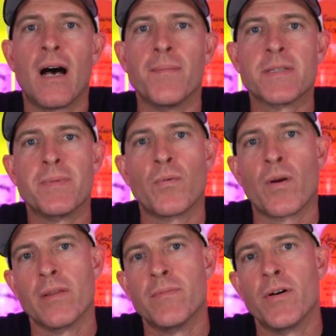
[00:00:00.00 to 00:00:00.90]
It's been one
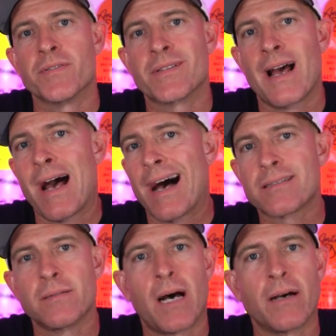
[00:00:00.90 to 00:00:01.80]
of the most
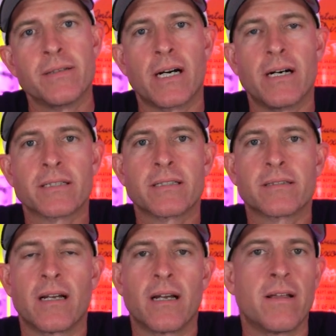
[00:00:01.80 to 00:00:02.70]
asked about
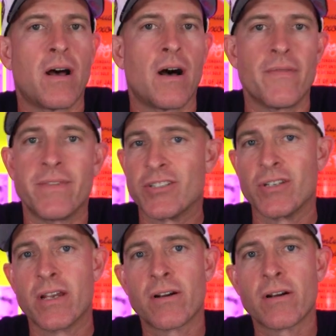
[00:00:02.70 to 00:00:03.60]
dunks this
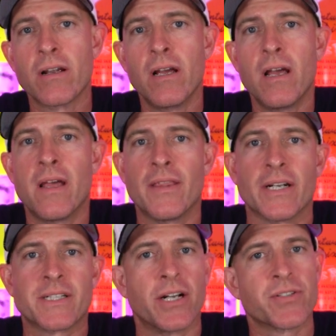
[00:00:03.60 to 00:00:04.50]
year. There are
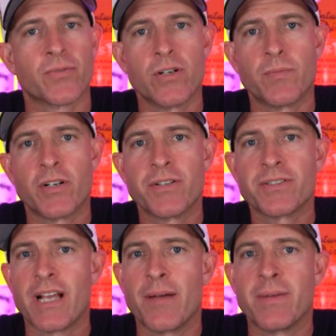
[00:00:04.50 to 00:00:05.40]
tons of
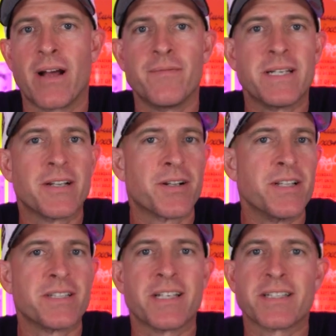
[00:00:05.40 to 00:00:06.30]
rumors. I mean, I've been hearing
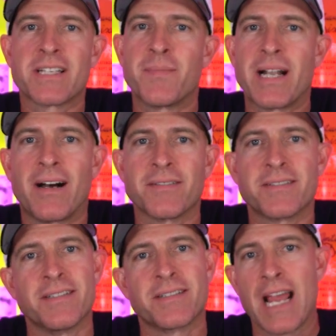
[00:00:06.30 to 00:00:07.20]
this thing's coming out
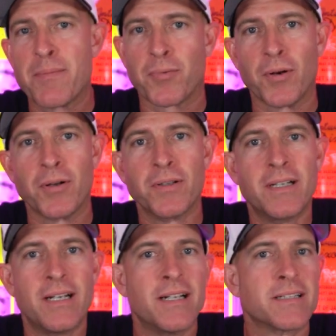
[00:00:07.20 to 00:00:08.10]
since April.
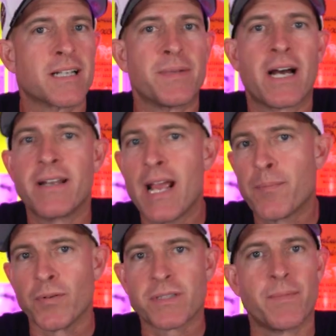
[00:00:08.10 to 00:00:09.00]
It's coming out in
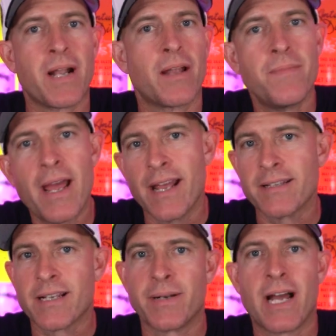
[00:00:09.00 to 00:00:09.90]
April, it's coming out in May,
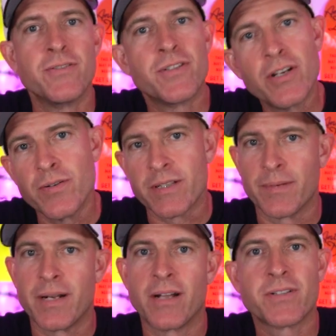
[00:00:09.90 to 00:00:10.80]
it's coming out in June, it's
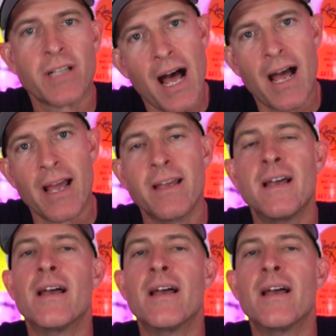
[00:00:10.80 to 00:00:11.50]
coming out in July.